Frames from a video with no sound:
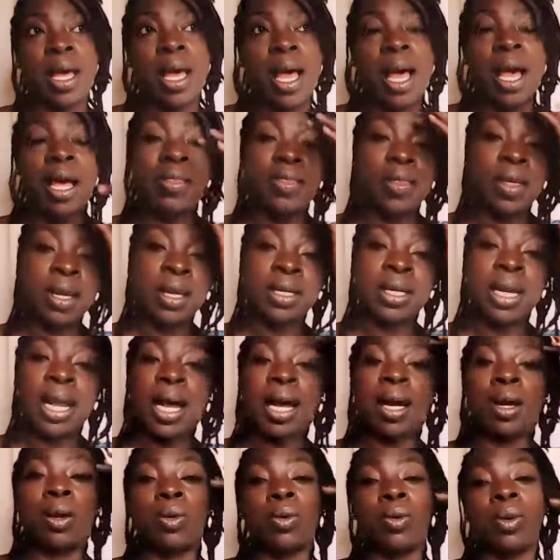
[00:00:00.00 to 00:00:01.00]
And then
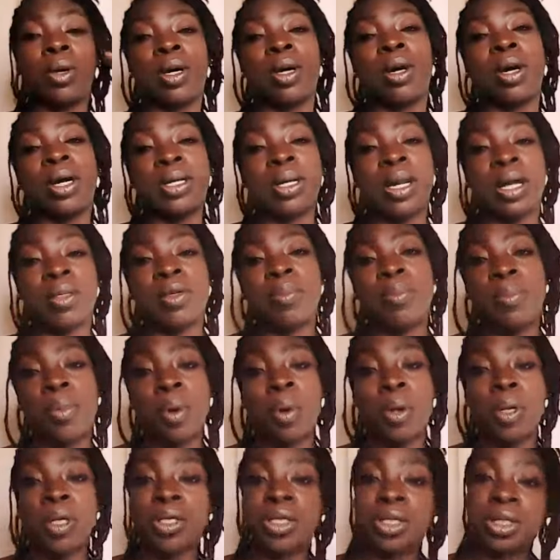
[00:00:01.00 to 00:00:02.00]
now, another
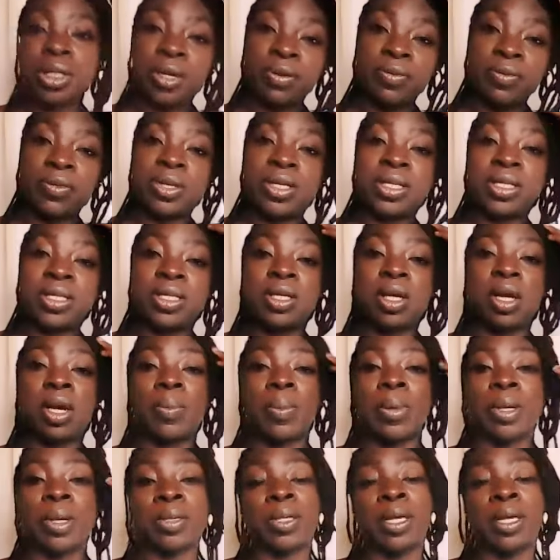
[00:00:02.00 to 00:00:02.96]
portion of this topic